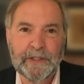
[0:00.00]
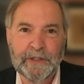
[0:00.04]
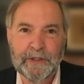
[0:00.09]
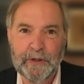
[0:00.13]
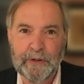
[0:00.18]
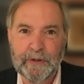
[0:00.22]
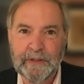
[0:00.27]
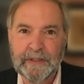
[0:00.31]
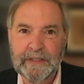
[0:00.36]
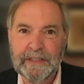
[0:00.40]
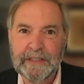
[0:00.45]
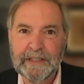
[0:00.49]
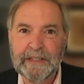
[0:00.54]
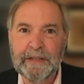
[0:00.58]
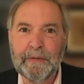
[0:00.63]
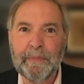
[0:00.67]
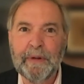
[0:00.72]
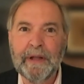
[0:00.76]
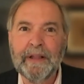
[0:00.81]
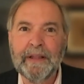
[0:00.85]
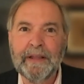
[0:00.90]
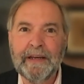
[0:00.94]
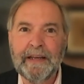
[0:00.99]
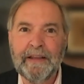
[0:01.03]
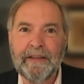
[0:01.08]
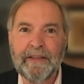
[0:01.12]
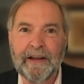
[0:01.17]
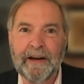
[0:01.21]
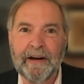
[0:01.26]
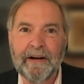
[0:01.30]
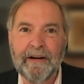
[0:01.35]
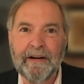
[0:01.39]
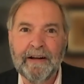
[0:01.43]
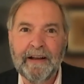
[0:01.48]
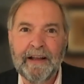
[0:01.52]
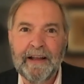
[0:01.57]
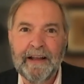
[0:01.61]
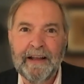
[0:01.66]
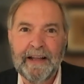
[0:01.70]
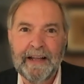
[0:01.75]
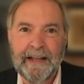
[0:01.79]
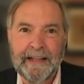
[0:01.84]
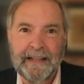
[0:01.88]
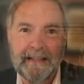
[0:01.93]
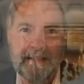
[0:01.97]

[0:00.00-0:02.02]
certain stability there in